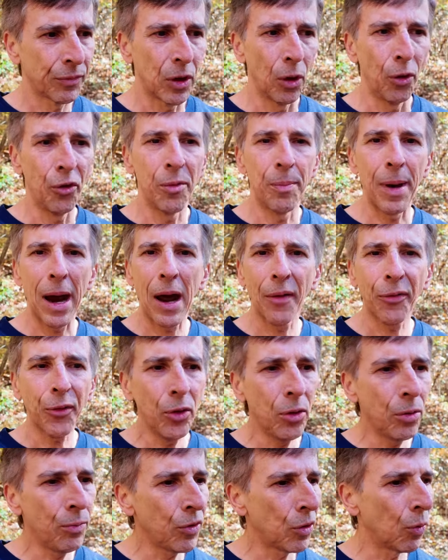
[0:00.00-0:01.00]
go to the
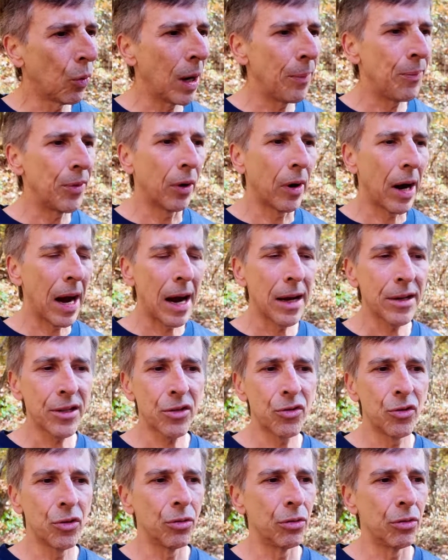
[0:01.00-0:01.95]
bathroom, you wipe your ass,